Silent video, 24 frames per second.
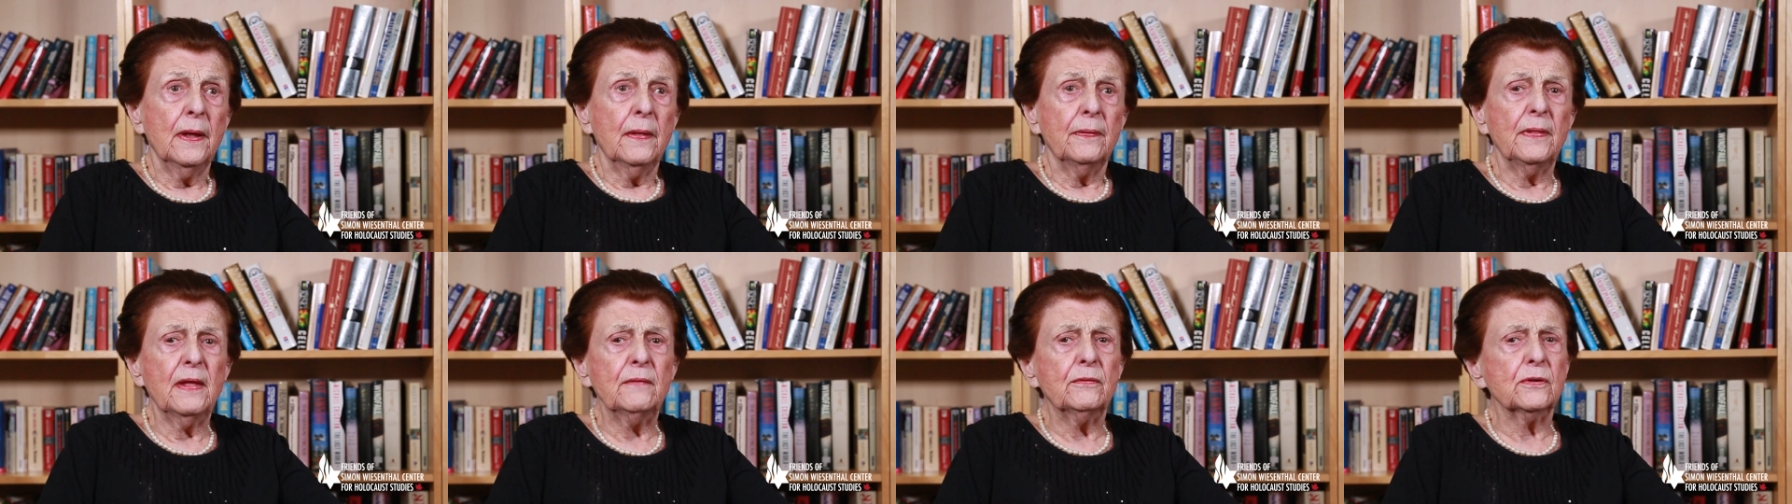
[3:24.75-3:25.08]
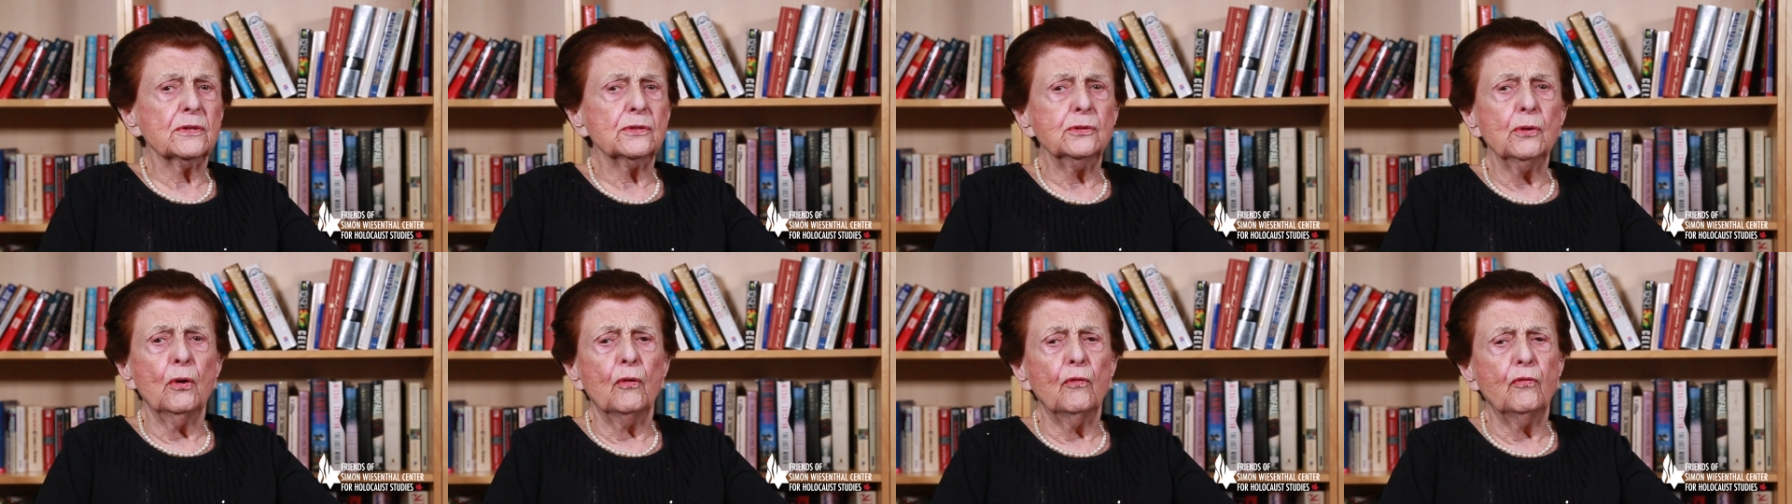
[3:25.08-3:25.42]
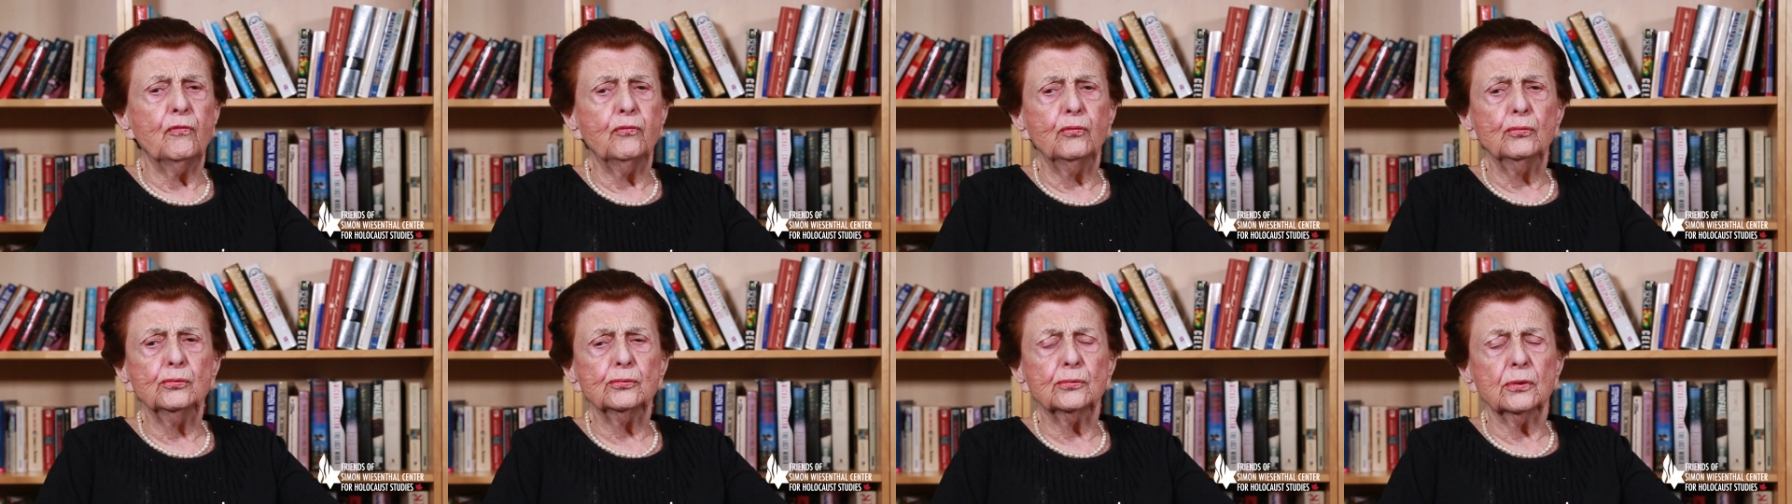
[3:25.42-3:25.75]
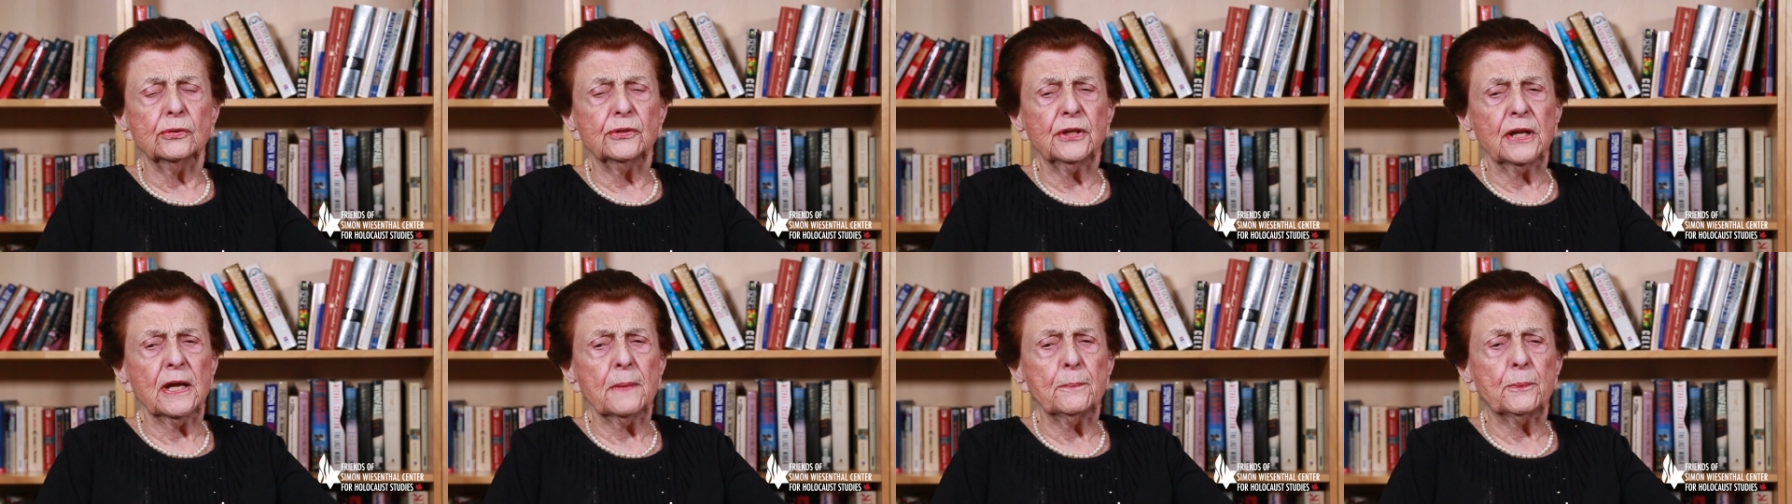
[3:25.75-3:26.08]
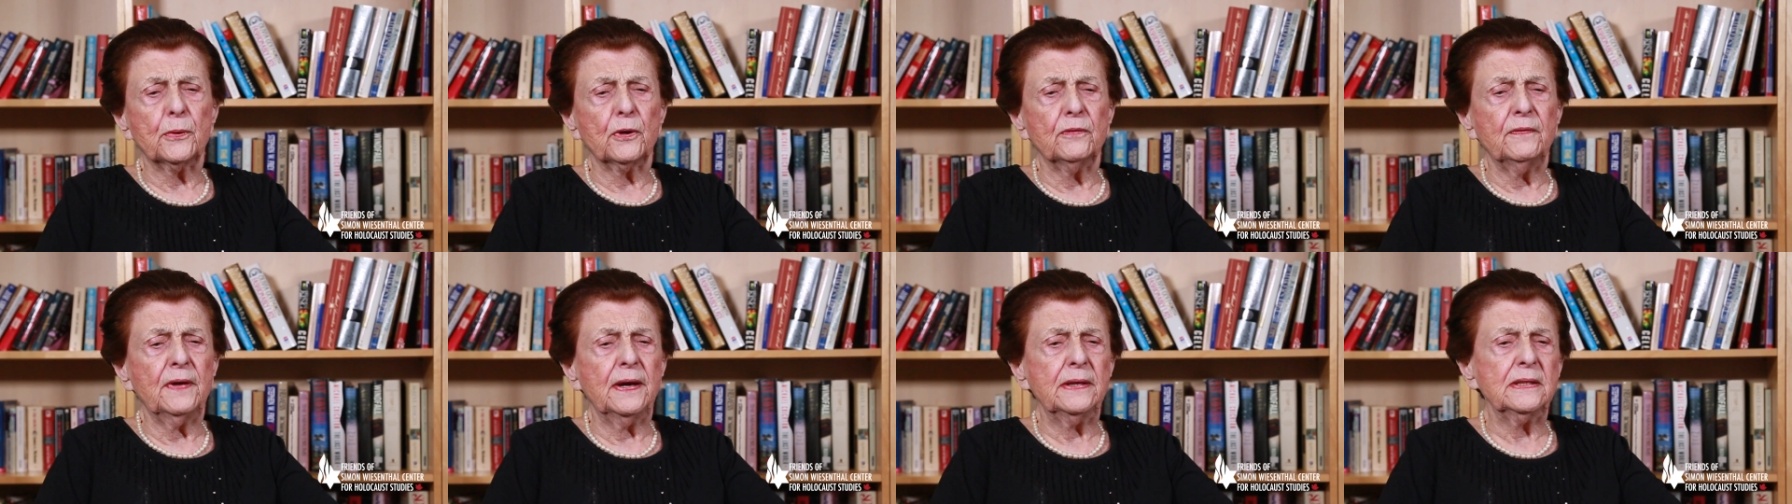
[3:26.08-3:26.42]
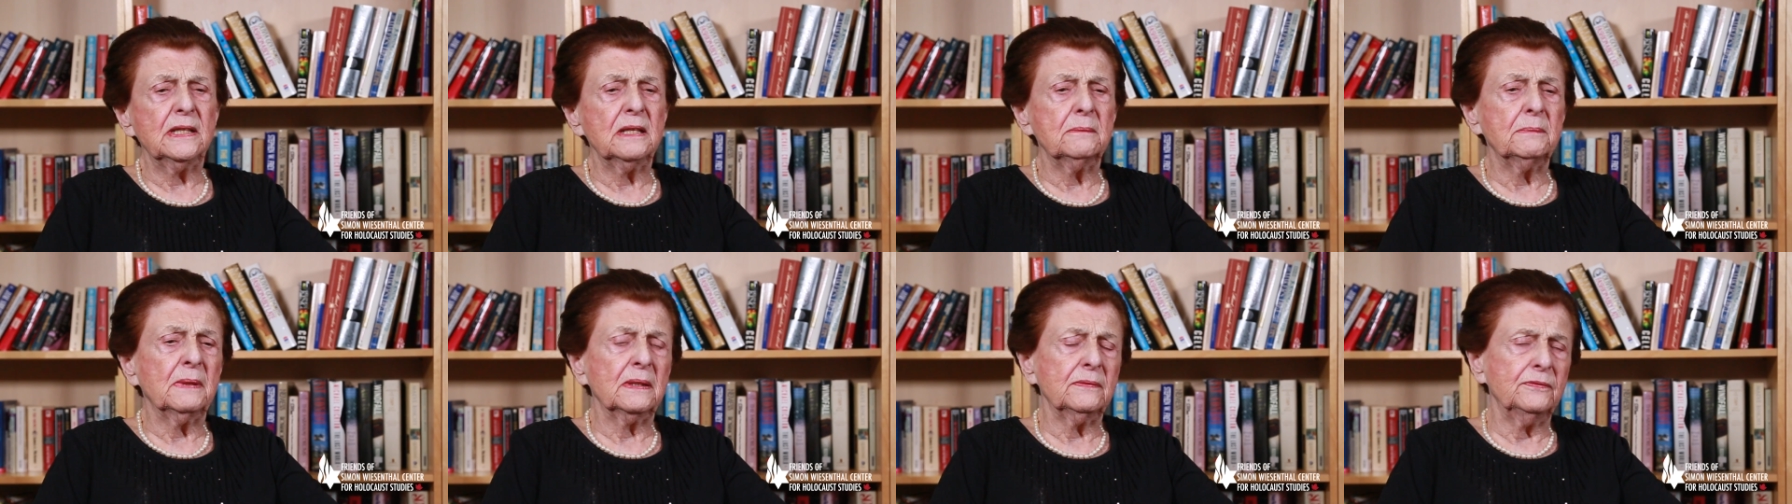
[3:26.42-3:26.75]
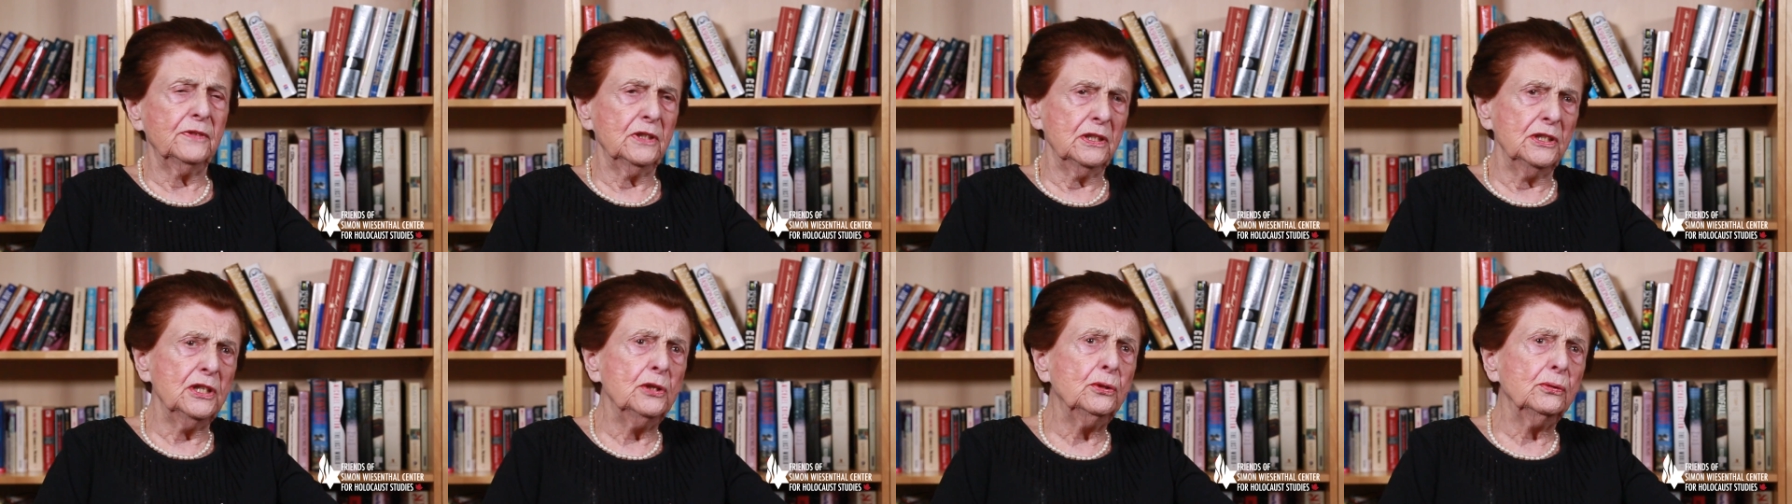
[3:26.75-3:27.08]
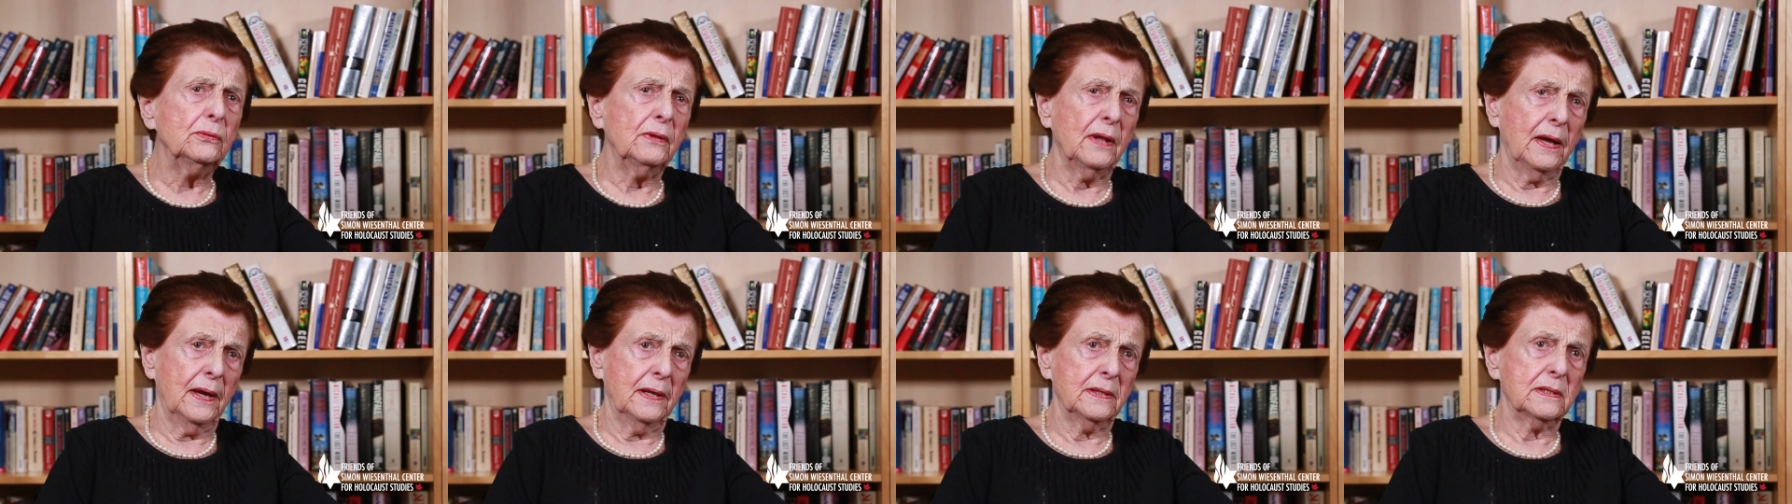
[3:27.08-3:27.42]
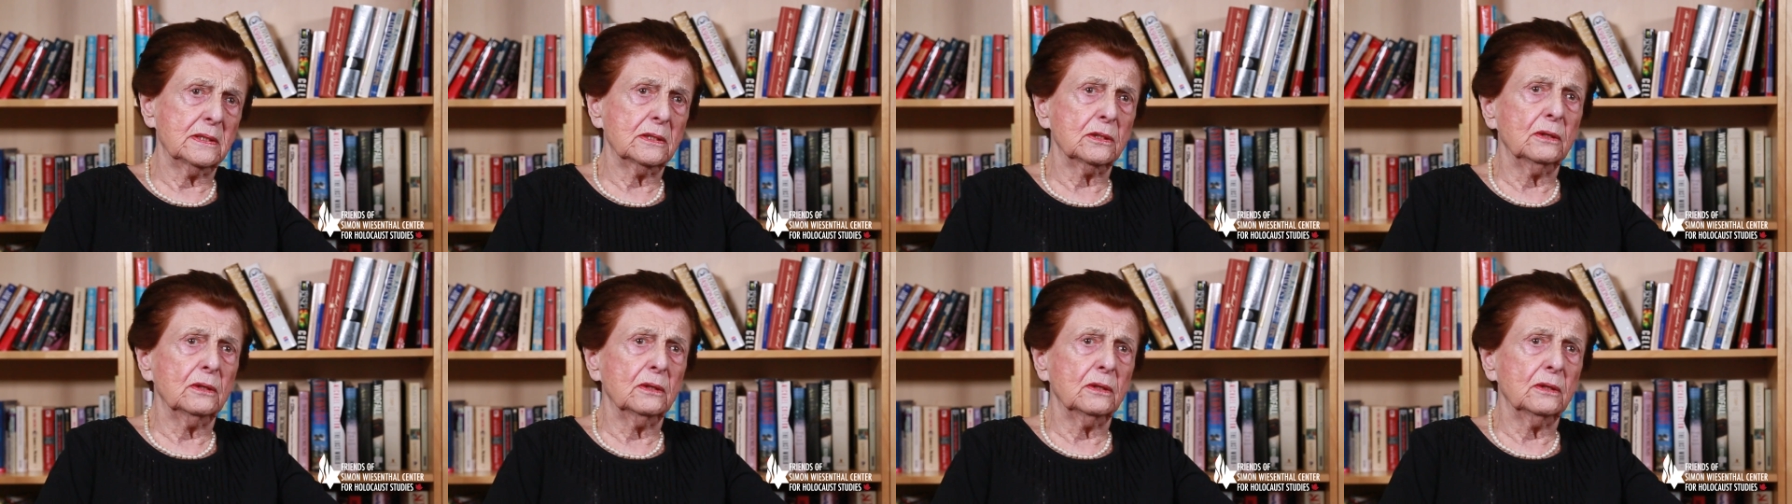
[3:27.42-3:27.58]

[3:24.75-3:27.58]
There was no food and drink provided, but we knew that,